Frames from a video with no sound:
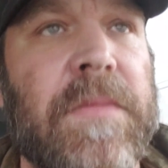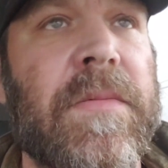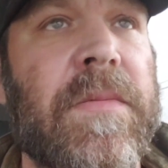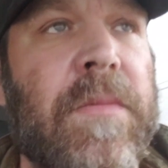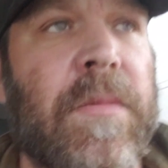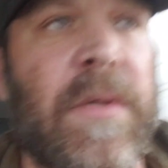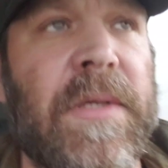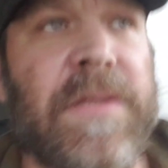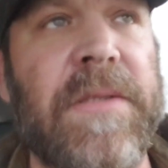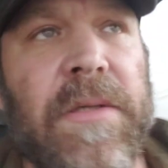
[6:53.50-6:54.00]

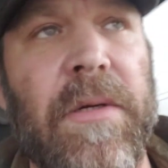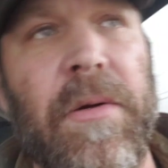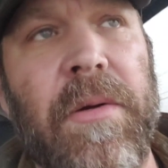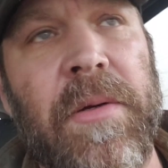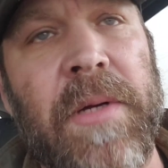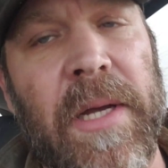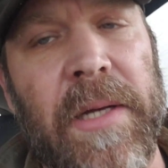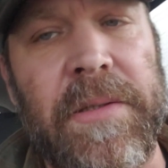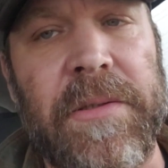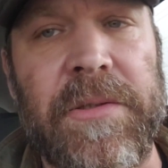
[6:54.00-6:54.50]
When's it
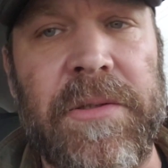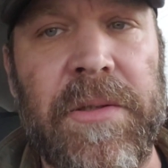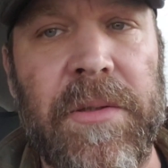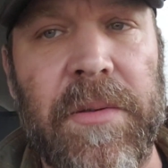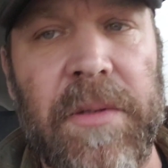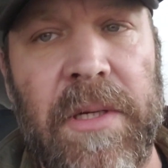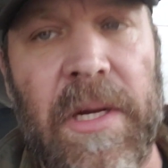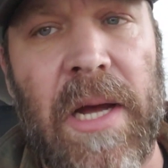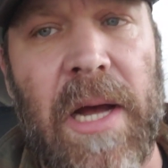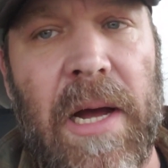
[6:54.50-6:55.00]
okay to
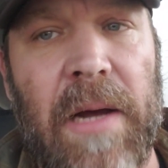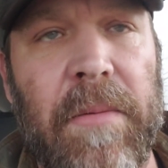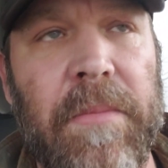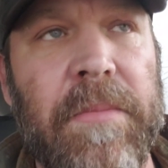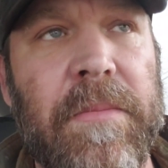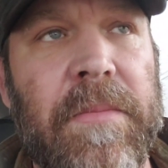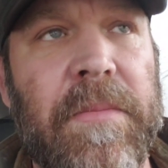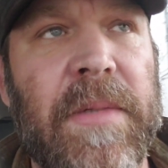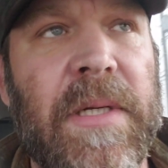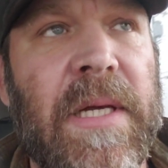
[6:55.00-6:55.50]
shoot a cop?
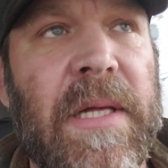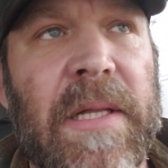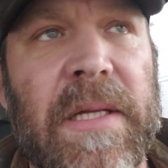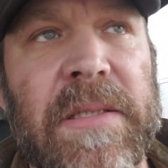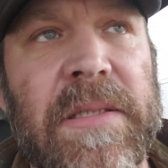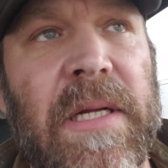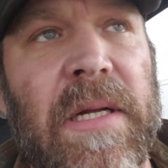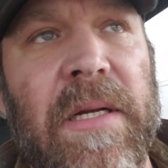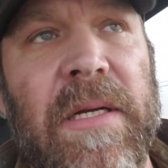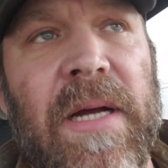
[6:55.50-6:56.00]

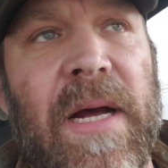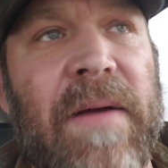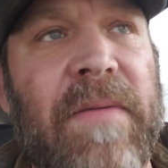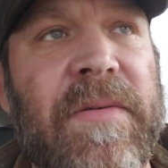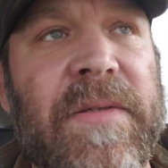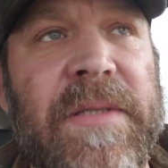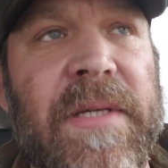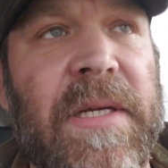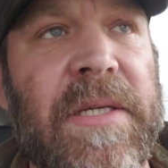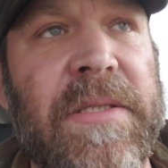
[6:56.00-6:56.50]
That's not a
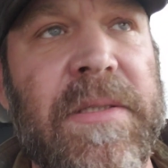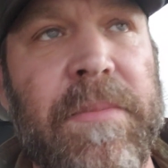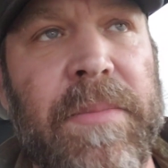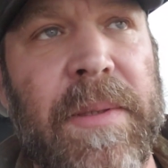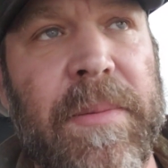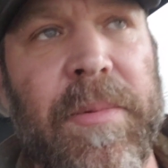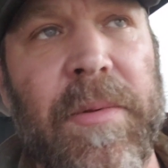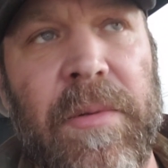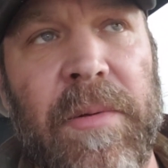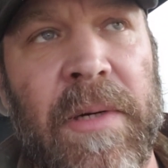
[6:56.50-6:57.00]
conversation
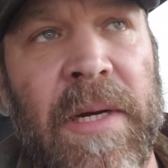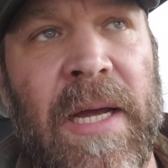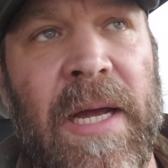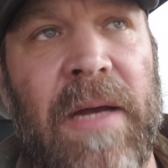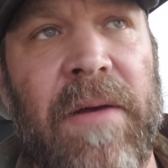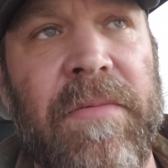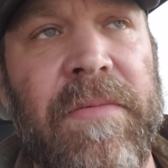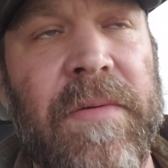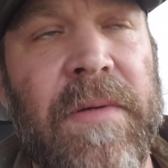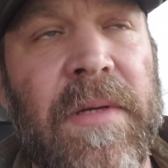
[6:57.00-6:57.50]
people will
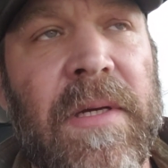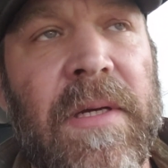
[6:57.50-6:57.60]
have.